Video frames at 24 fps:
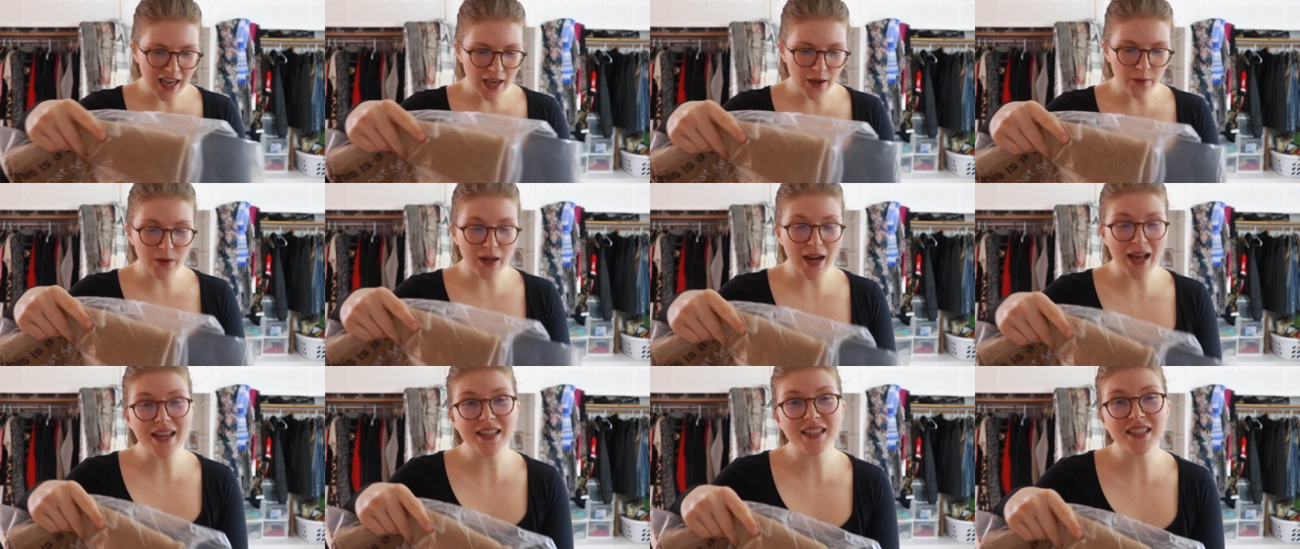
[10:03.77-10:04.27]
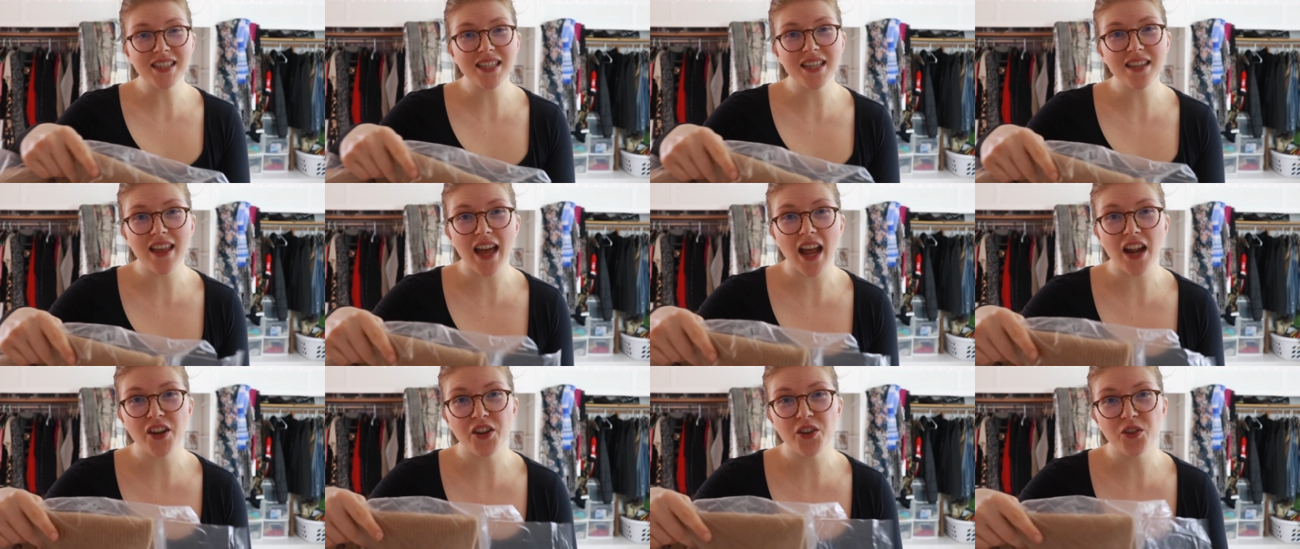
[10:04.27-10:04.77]
And when I see
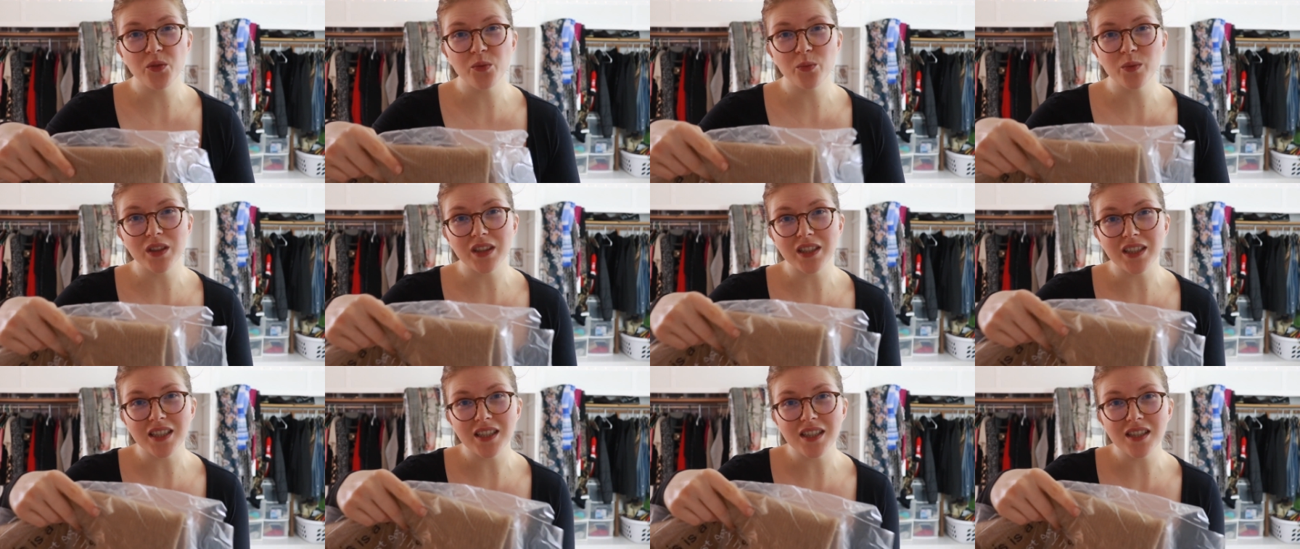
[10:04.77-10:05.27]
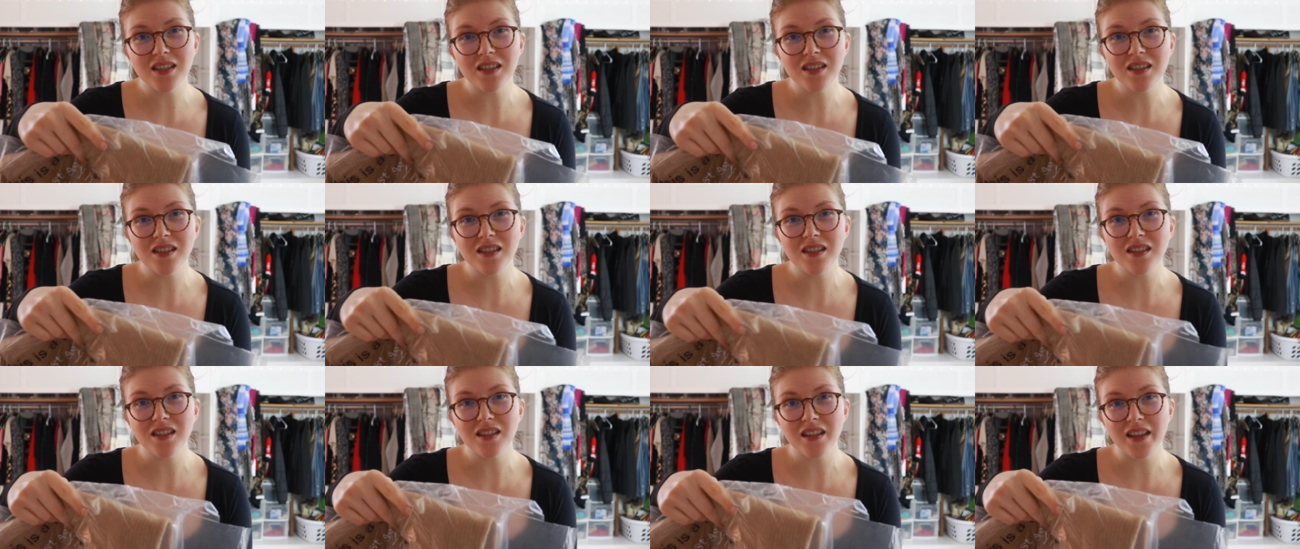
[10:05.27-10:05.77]
that new
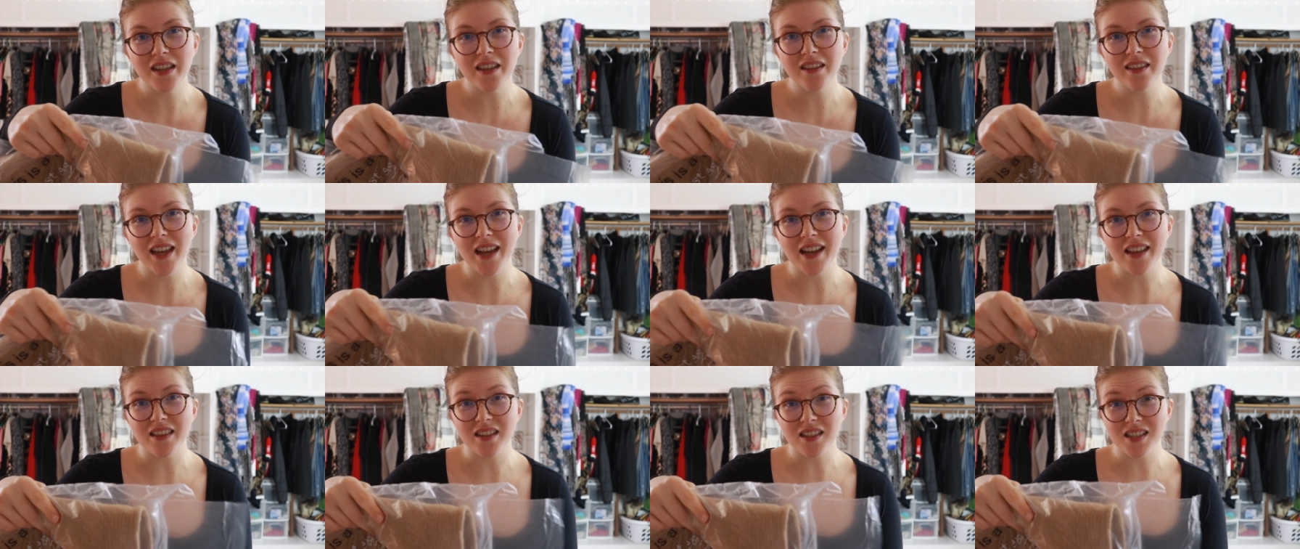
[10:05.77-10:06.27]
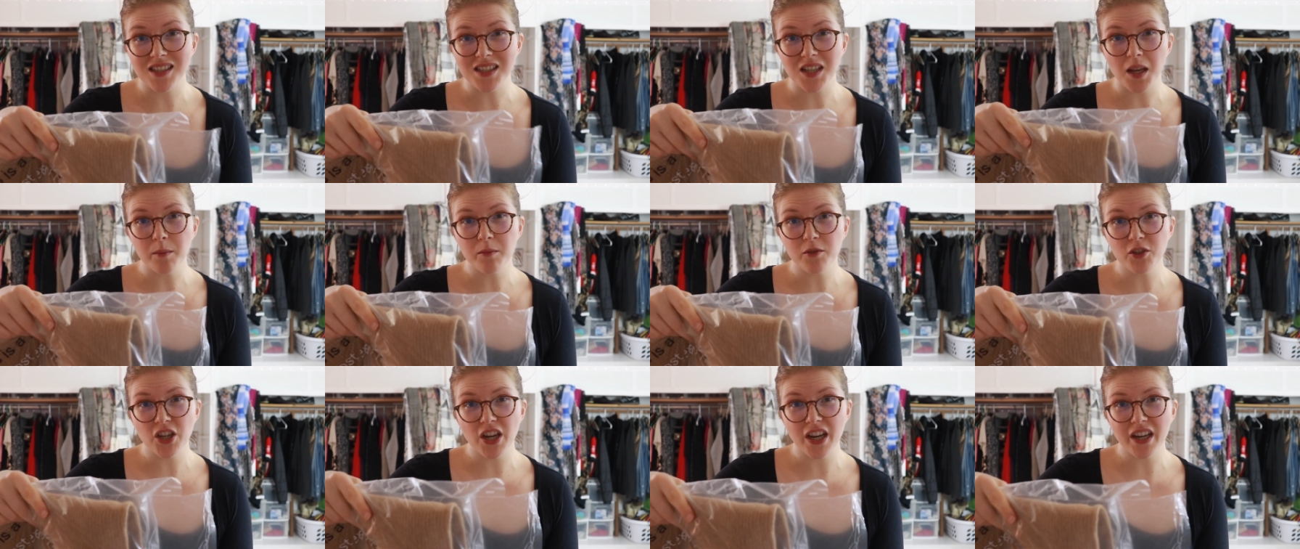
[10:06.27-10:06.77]
release in like the
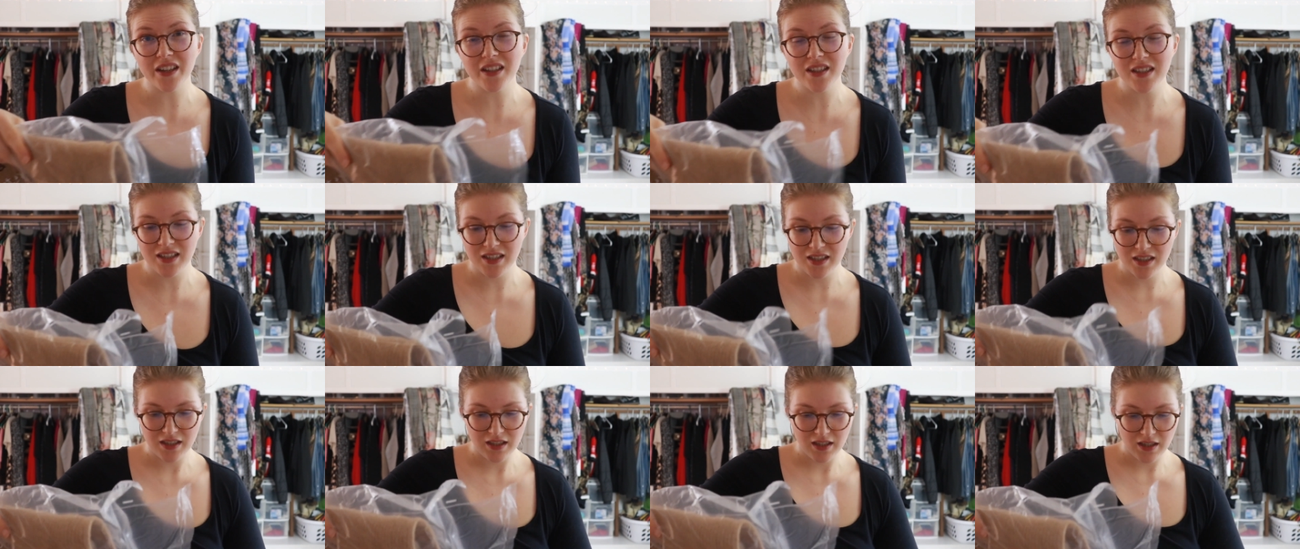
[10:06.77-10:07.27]
subject,